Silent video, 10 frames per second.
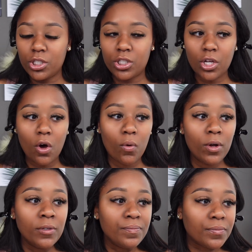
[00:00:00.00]
So
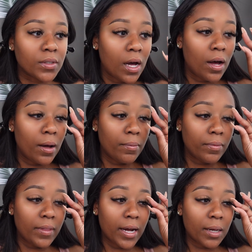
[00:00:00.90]
um,
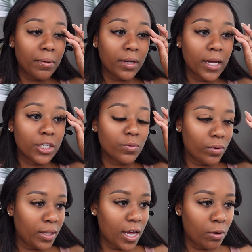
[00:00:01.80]
that communication
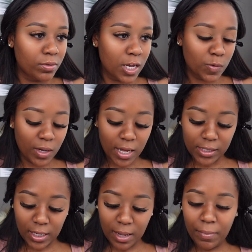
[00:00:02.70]
really helped us
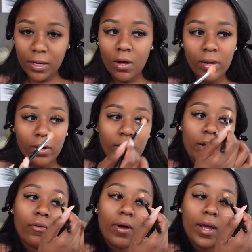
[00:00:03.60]
because it let me know like,
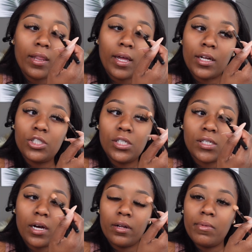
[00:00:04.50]
okay, great, like she's
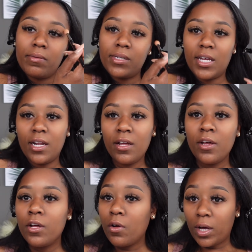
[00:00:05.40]
not gonna be upset
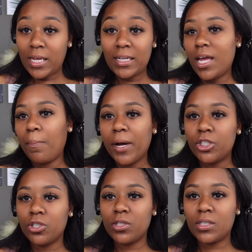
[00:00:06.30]
because I take
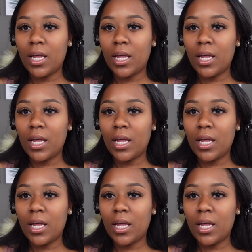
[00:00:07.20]
pictures.